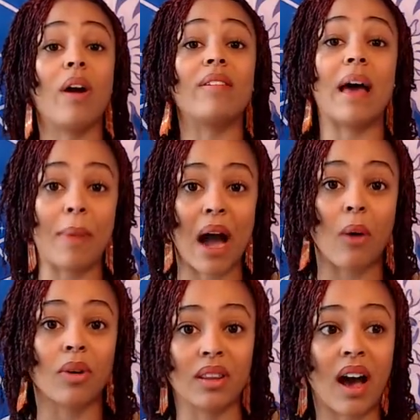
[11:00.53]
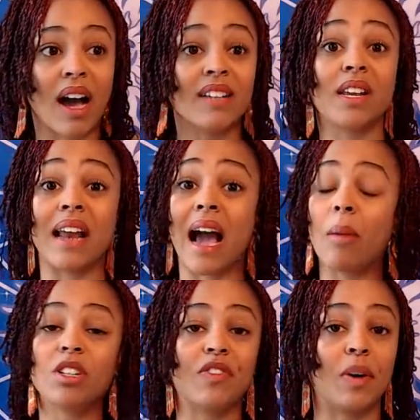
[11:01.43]
where that power lies and how
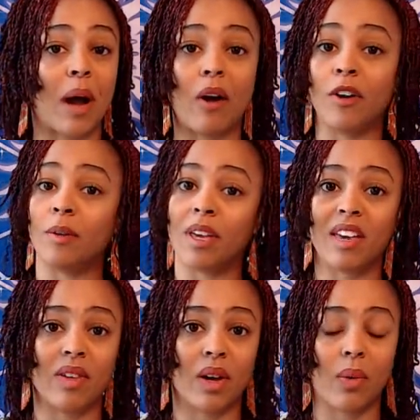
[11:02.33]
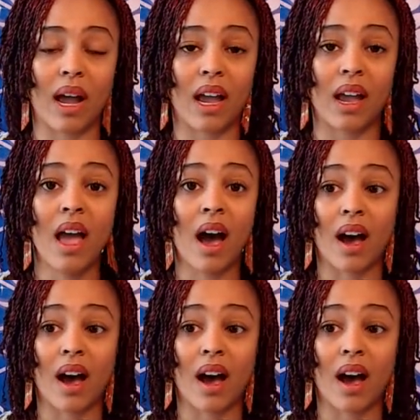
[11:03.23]
much of your power you've been giving away